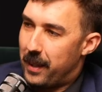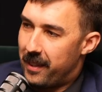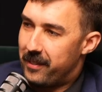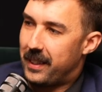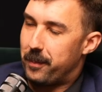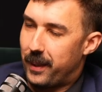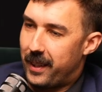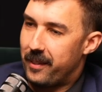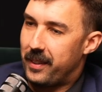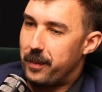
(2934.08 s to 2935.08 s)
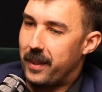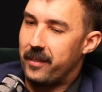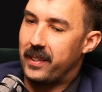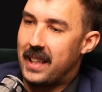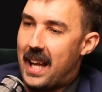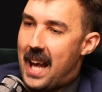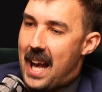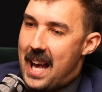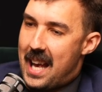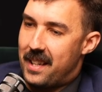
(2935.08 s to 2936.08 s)
Perfect, perfect, perfect.
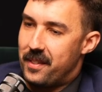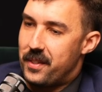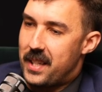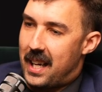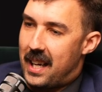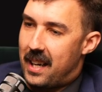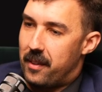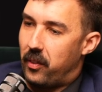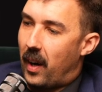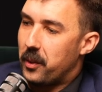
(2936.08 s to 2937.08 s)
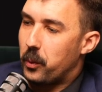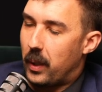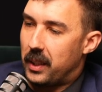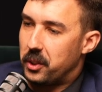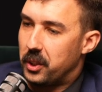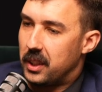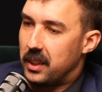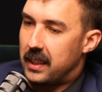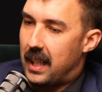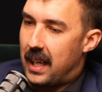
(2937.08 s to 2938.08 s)
And uh, final
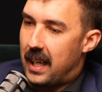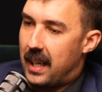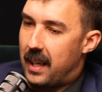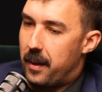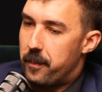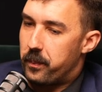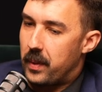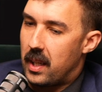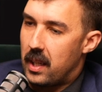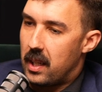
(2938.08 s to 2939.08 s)
question um,